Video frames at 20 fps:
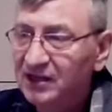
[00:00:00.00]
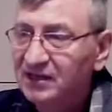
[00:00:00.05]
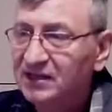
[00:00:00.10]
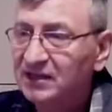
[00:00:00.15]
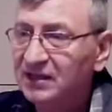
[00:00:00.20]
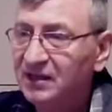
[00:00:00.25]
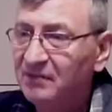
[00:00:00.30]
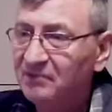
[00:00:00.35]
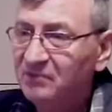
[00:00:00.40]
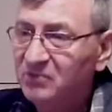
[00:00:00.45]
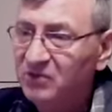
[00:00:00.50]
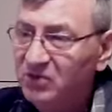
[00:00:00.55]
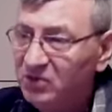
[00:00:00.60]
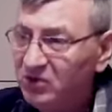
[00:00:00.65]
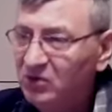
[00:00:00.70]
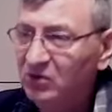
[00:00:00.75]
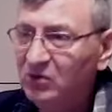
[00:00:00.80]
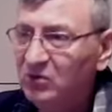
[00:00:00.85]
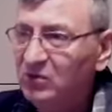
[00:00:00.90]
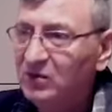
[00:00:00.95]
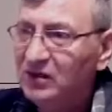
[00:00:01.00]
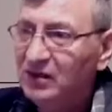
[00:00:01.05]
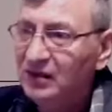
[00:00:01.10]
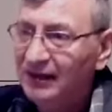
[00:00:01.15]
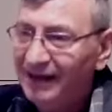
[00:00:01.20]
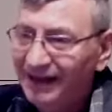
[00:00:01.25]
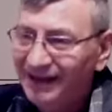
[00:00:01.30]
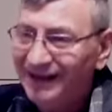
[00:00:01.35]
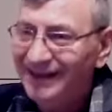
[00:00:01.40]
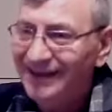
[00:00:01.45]
Subdue
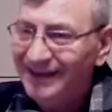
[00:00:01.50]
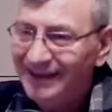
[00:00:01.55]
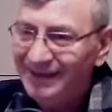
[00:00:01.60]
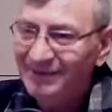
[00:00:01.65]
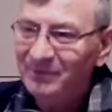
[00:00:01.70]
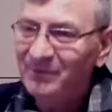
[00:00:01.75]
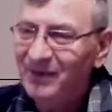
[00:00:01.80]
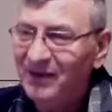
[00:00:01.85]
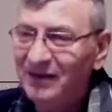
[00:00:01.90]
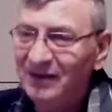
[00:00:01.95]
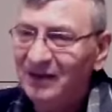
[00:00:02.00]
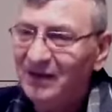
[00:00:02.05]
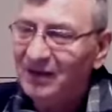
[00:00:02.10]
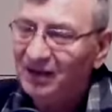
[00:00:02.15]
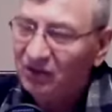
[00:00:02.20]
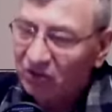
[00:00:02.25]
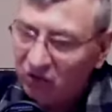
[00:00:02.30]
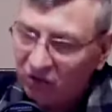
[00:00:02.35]
under me